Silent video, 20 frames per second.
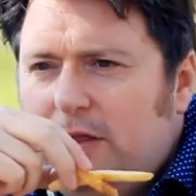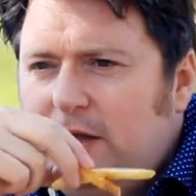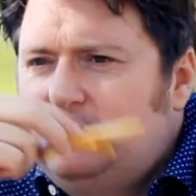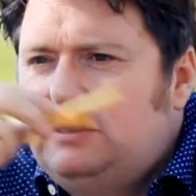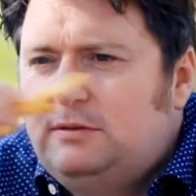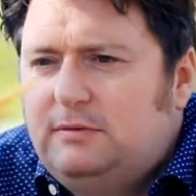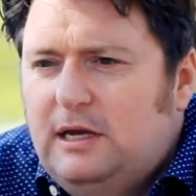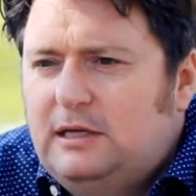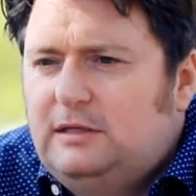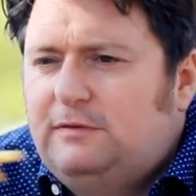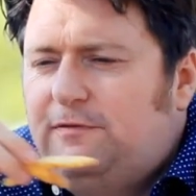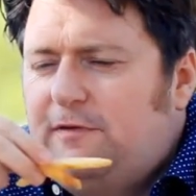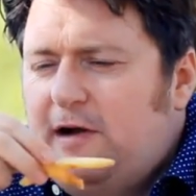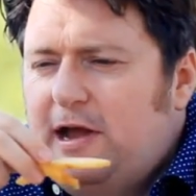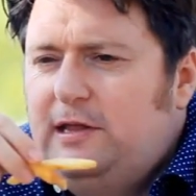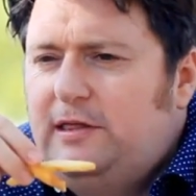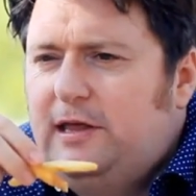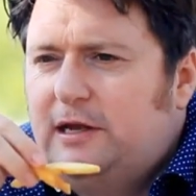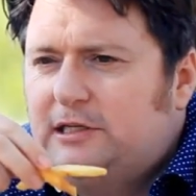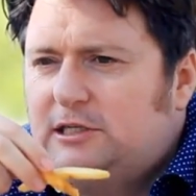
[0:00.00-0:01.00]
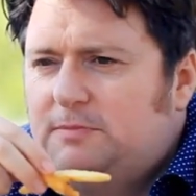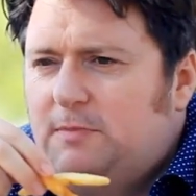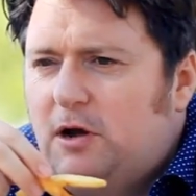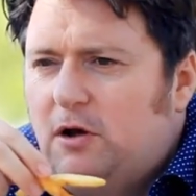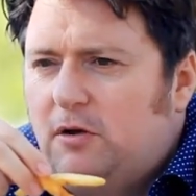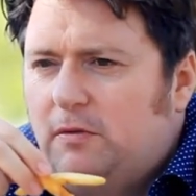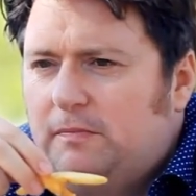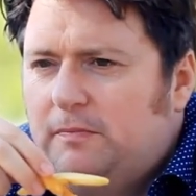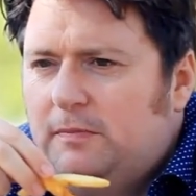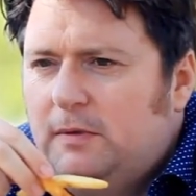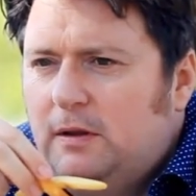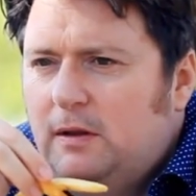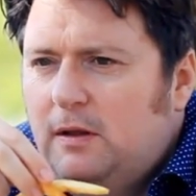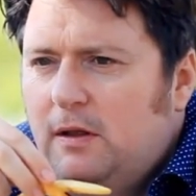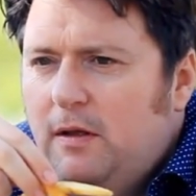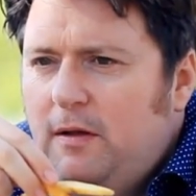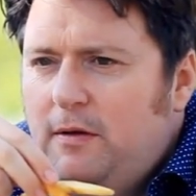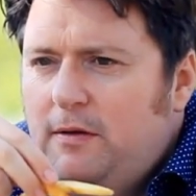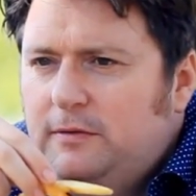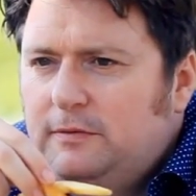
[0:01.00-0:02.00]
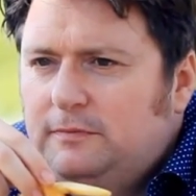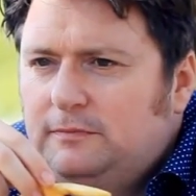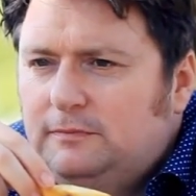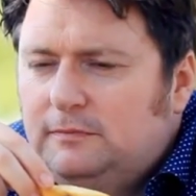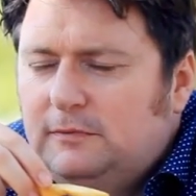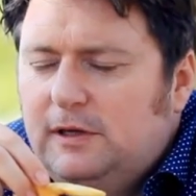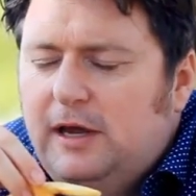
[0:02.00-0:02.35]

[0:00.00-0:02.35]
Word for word: That's, mm. that's fake, that smell. I've heard that,